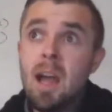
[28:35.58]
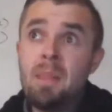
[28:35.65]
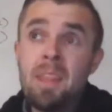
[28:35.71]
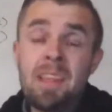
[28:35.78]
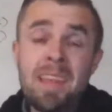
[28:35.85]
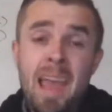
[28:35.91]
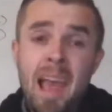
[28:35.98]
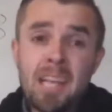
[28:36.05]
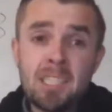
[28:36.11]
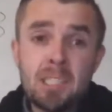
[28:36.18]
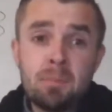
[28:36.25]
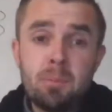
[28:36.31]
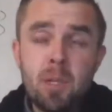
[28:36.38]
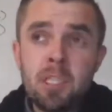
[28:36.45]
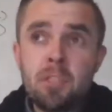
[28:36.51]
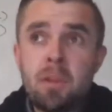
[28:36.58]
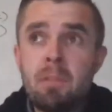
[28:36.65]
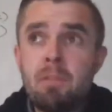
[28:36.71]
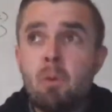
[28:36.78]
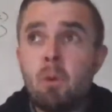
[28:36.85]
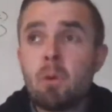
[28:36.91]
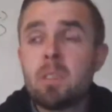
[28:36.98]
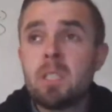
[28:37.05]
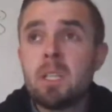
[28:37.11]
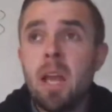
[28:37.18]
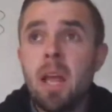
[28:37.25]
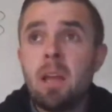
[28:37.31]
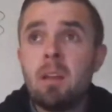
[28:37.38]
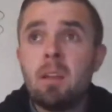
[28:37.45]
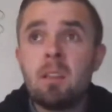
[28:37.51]
I think cash is pretty straightforward
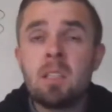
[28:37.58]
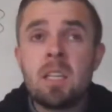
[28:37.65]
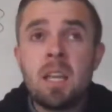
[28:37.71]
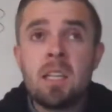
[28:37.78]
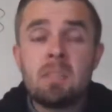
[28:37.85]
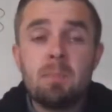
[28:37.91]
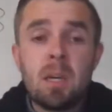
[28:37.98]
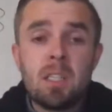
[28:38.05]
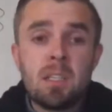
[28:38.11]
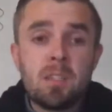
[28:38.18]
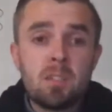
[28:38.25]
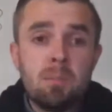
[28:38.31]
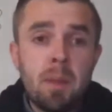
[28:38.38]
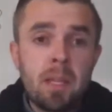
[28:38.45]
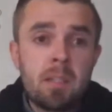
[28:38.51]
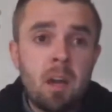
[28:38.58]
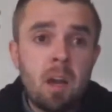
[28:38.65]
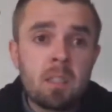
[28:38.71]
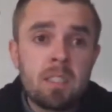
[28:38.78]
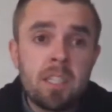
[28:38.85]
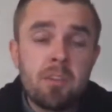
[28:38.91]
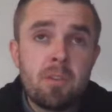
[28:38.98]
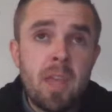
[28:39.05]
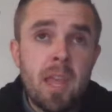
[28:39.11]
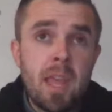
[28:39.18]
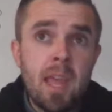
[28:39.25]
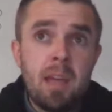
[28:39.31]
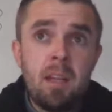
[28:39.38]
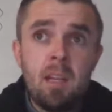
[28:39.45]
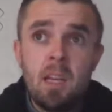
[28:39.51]
today. Get as much of those big dogs in you
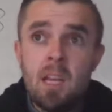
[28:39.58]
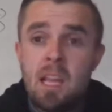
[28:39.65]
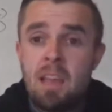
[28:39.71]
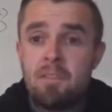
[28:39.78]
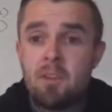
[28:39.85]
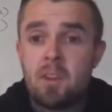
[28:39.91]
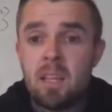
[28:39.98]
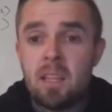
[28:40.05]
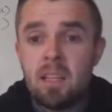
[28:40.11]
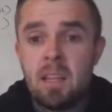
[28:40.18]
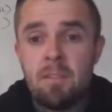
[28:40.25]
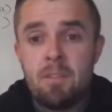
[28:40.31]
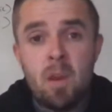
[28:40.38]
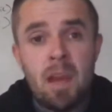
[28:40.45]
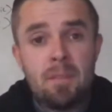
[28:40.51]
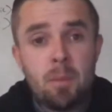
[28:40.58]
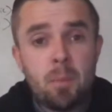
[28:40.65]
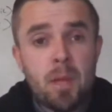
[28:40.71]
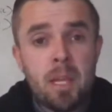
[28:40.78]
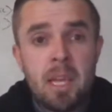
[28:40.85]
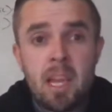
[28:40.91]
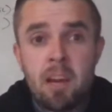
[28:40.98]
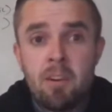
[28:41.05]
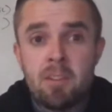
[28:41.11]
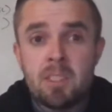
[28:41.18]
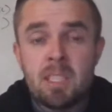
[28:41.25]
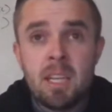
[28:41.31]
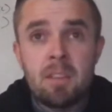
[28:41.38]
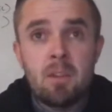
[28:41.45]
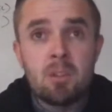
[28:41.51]
can. If you have to play
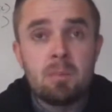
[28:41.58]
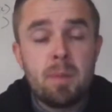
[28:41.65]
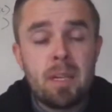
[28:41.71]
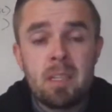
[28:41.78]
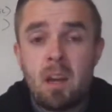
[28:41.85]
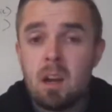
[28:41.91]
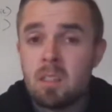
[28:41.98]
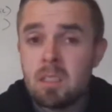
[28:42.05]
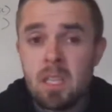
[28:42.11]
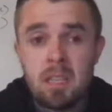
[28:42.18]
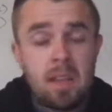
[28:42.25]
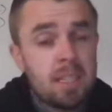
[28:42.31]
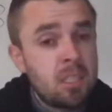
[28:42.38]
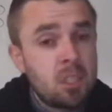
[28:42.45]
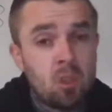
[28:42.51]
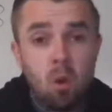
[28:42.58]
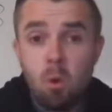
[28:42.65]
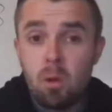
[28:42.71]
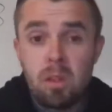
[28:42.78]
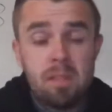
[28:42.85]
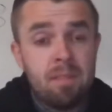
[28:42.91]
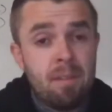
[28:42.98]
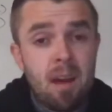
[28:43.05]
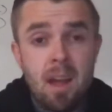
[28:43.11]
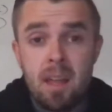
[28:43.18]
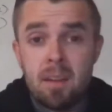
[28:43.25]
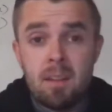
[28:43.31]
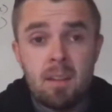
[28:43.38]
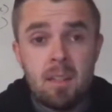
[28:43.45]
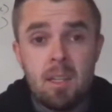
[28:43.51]
kickers to get those big dogs in, that's totally
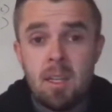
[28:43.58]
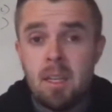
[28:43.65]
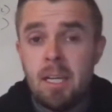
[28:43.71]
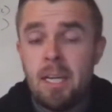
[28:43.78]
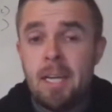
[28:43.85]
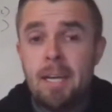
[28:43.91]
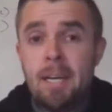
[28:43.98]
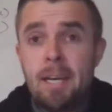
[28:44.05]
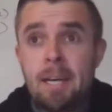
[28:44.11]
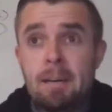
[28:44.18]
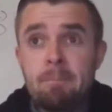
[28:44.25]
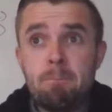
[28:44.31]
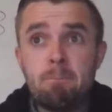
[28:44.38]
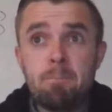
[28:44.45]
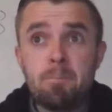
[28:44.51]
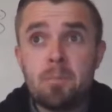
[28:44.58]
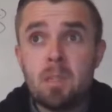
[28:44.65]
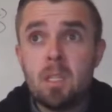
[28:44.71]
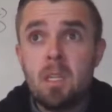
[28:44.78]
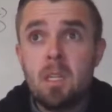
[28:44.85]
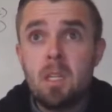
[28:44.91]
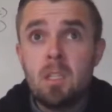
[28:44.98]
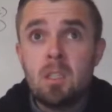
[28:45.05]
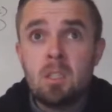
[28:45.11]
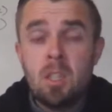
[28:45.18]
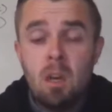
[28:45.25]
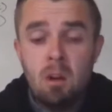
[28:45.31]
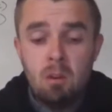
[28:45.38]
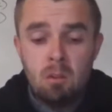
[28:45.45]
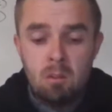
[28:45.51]
fine.
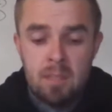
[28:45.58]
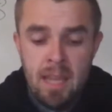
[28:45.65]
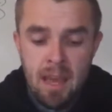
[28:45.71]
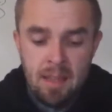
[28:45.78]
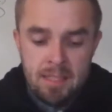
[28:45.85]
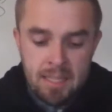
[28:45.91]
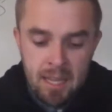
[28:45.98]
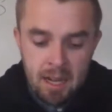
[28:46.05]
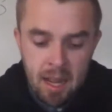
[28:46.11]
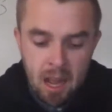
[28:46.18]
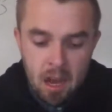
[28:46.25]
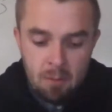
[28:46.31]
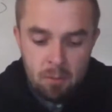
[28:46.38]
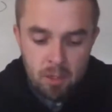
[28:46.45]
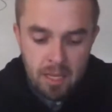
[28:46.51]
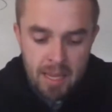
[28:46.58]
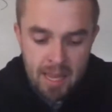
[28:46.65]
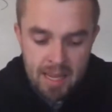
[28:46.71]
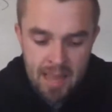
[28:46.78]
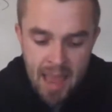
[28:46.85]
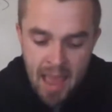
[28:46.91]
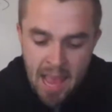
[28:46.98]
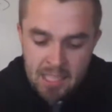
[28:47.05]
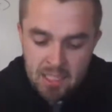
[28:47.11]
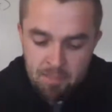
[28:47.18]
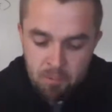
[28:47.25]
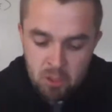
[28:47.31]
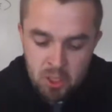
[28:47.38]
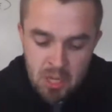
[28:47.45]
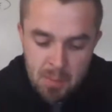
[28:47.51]
So yeah, that's kind of how I'm looking at cash.
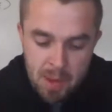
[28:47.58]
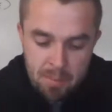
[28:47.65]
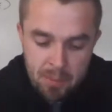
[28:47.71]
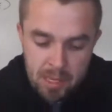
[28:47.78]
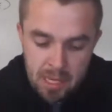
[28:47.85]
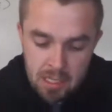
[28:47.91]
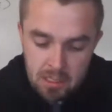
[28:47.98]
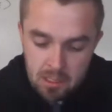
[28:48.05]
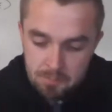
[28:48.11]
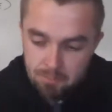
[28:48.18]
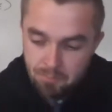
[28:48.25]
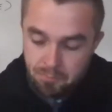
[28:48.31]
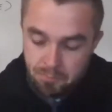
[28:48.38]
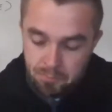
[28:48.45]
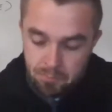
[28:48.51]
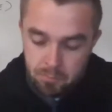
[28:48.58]
For GPPs,